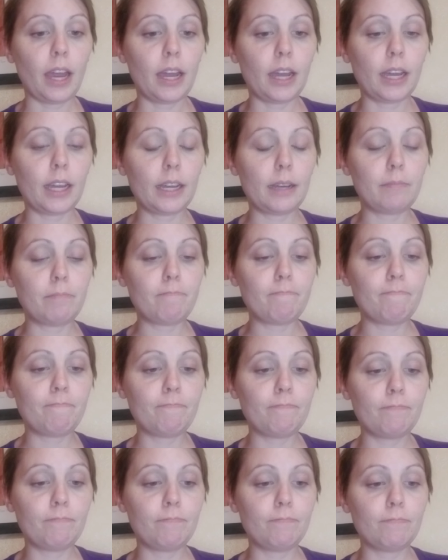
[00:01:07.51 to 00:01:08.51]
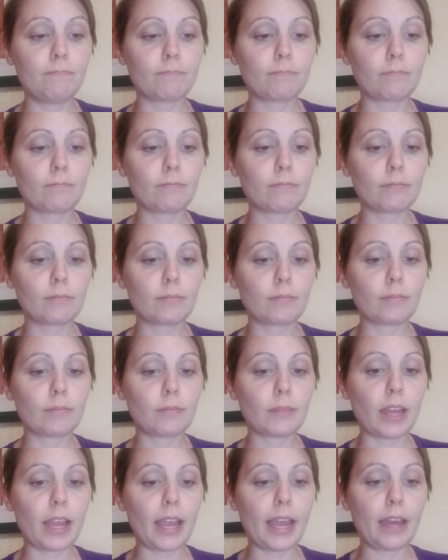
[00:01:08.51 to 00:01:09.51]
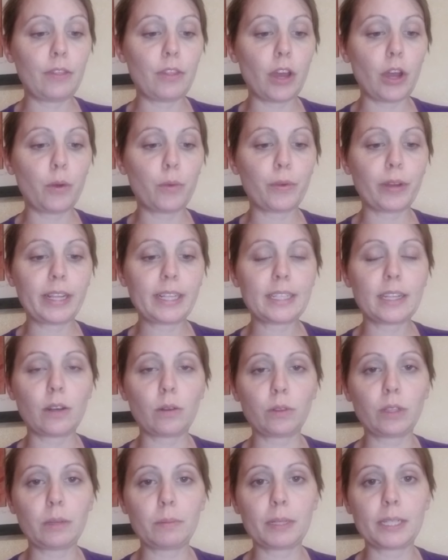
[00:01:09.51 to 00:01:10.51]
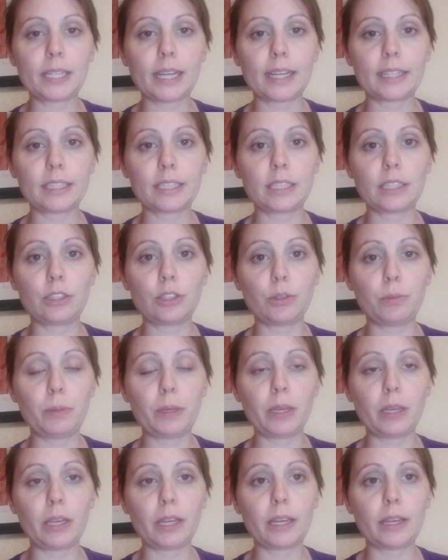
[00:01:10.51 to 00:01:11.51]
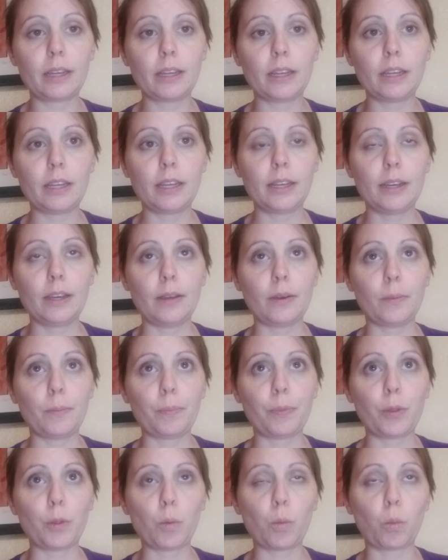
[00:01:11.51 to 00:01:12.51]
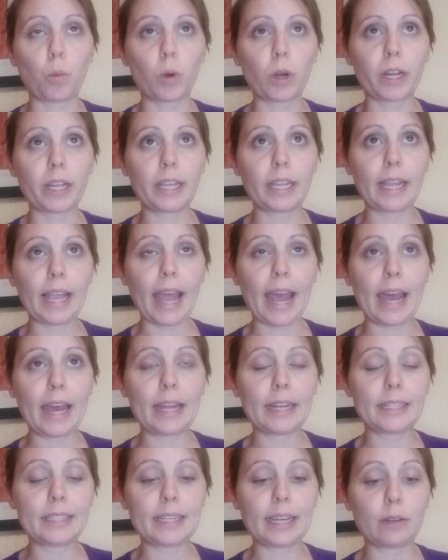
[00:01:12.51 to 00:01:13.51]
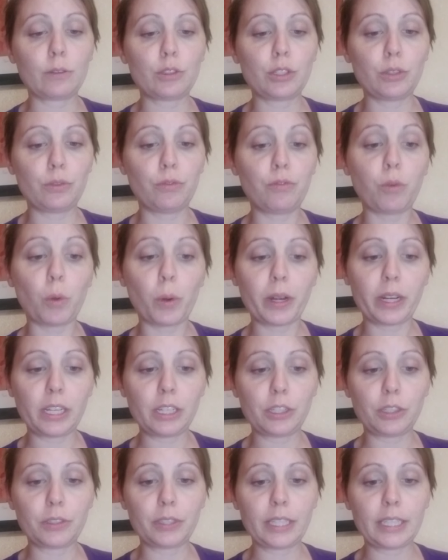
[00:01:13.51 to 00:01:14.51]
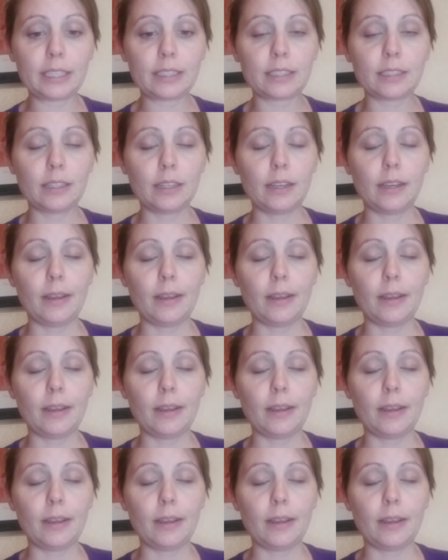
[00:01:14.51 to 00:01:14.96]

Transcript: Um, and the O rings had only been tested to be working at down to 40 degrees.